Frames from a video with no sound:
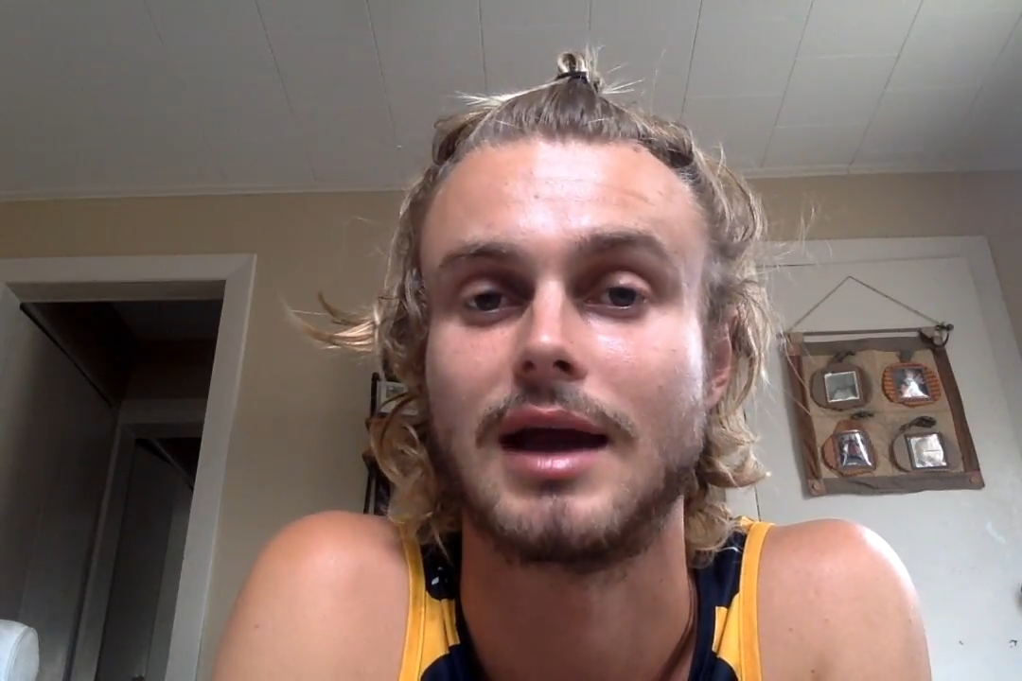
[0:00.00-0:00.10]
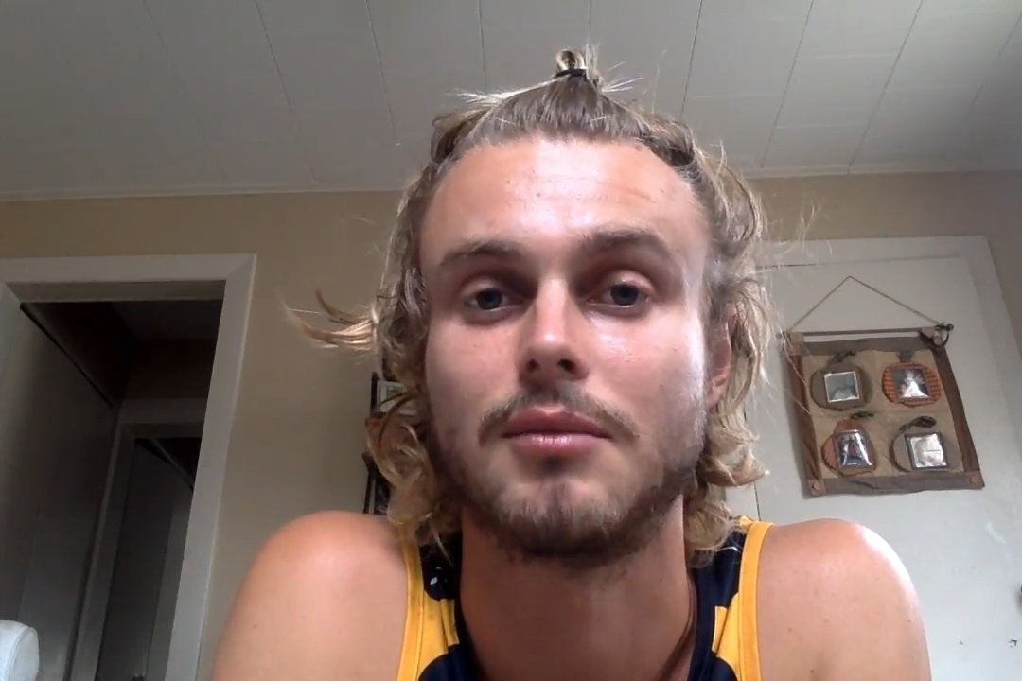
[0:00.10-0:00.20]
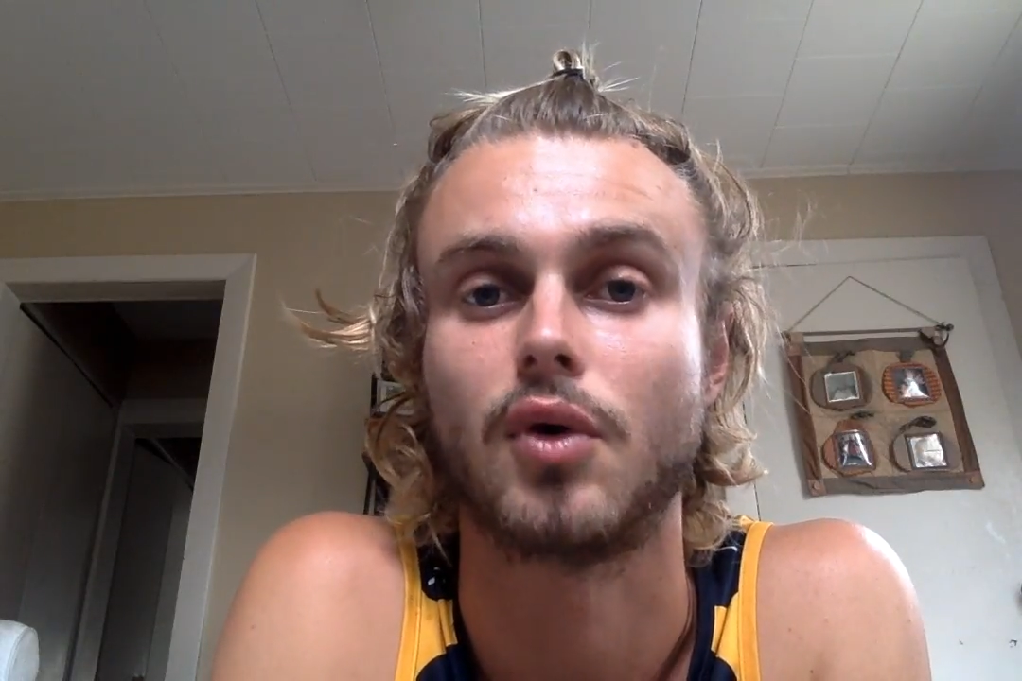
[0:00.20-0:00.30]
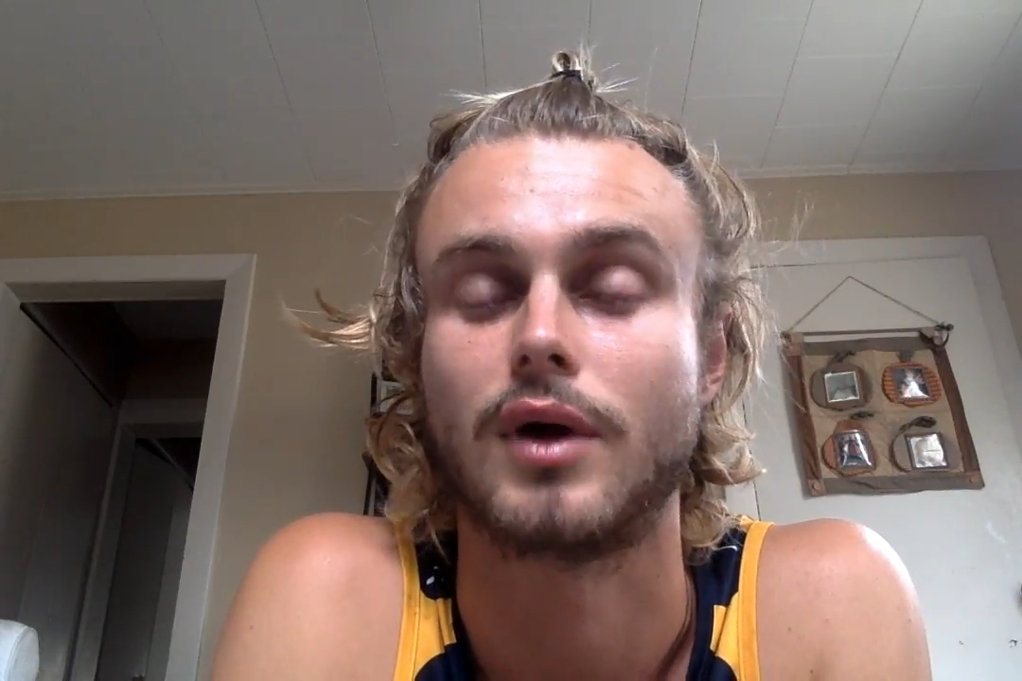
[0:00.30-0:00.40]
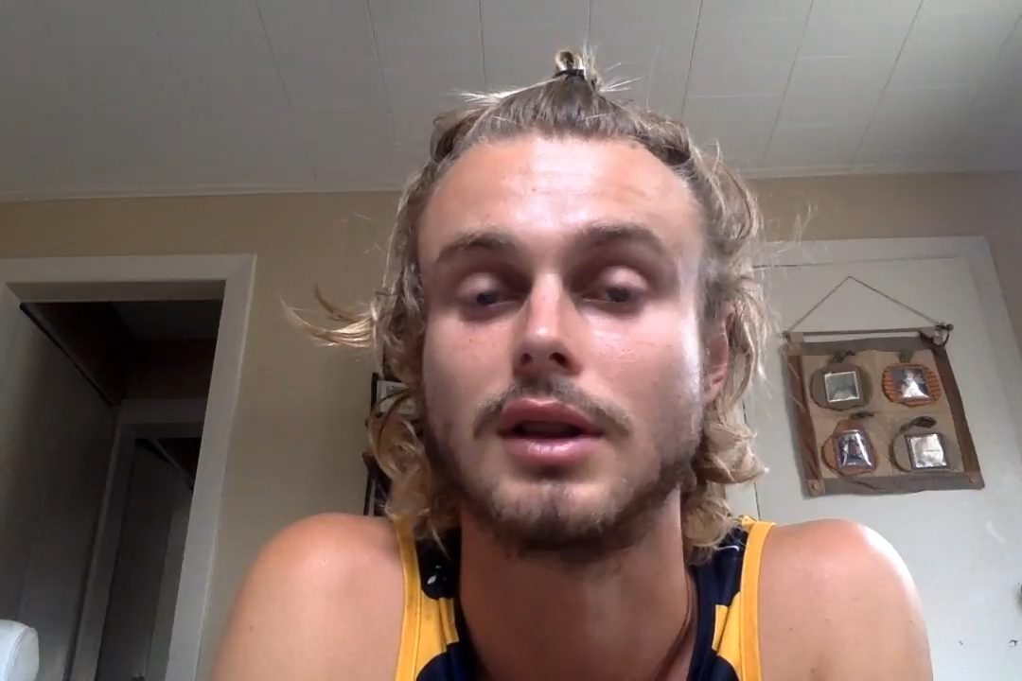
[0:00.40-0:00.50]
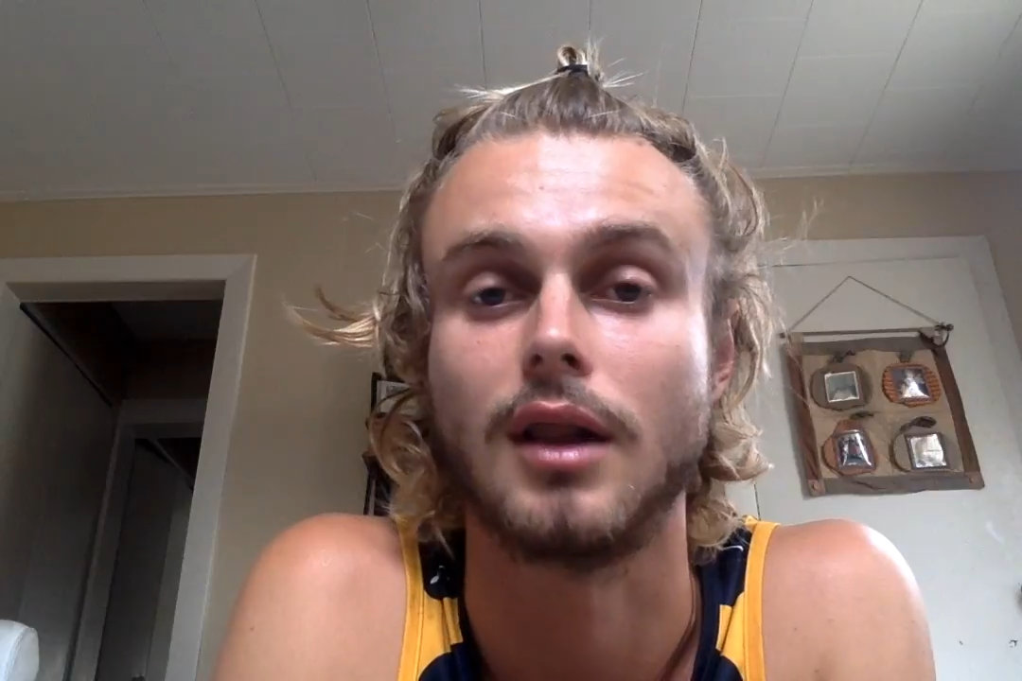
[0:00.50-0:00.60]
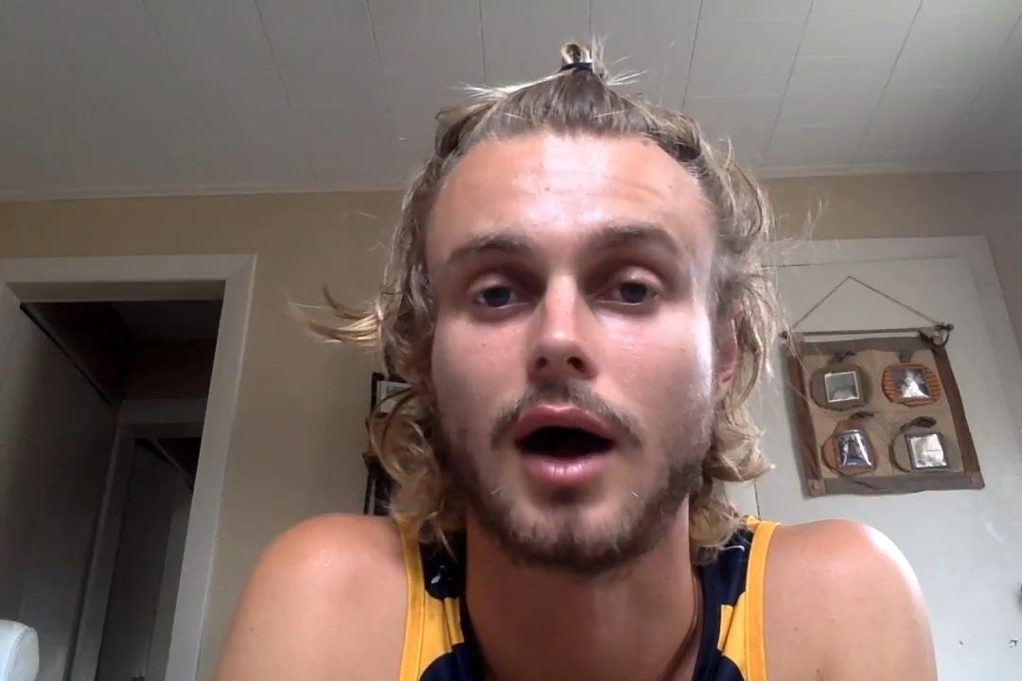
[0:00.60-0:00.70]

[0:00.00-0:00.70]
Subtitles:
and more in